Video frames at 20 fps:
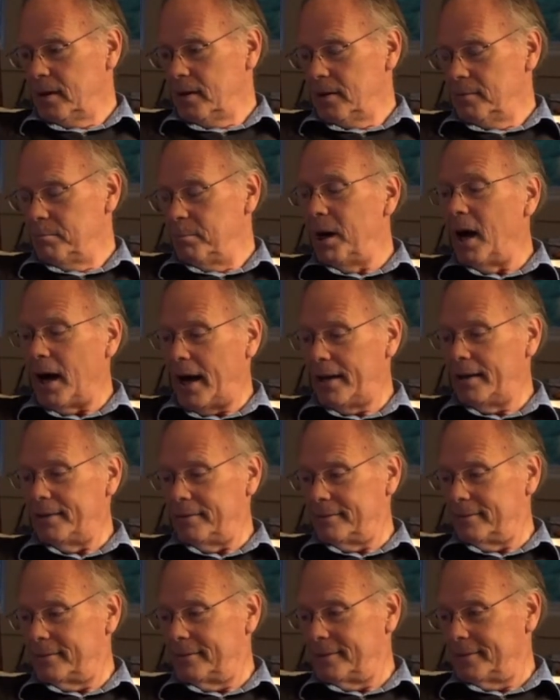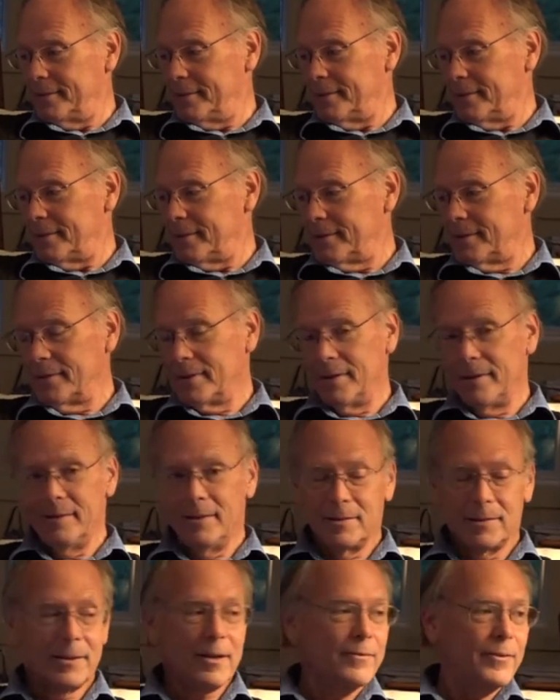But he
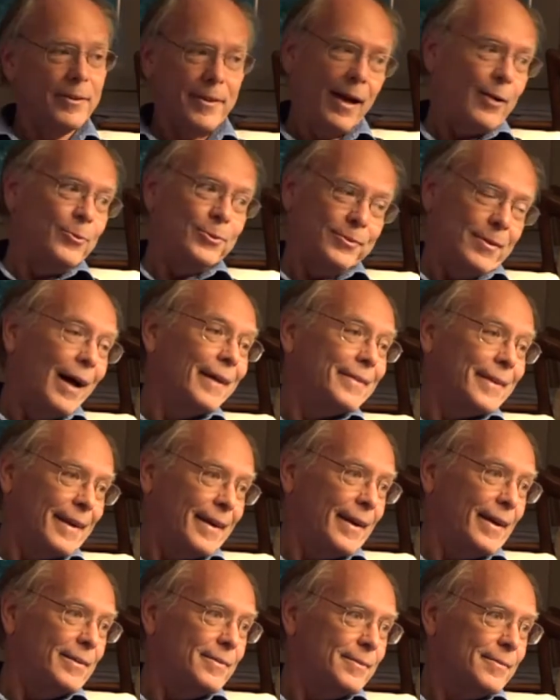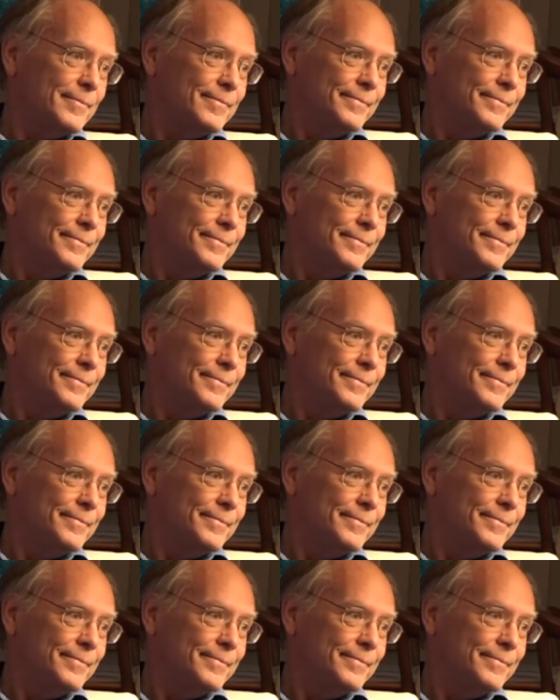discovered that was not the case.